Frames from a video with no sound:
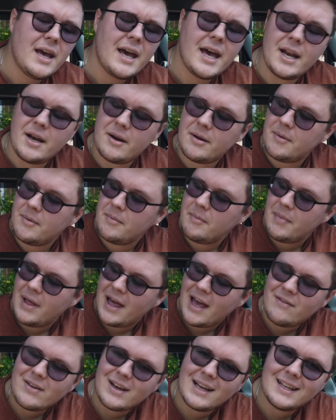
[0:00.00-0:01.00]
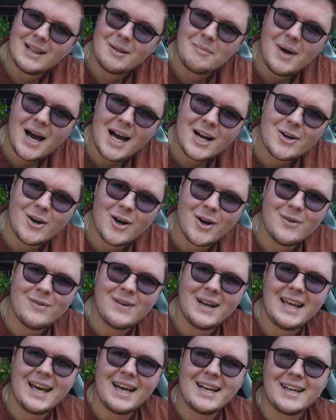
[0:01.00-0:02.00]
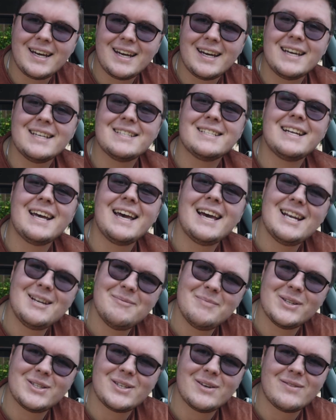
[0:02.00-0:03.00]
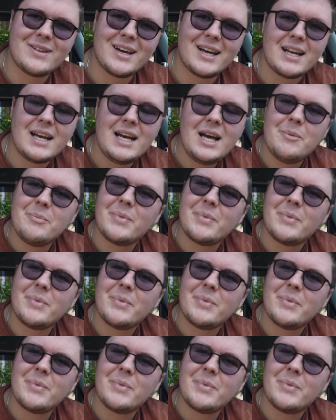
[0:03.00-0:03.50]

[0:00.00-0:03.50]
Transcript: And having a little micro overlander is an element of that.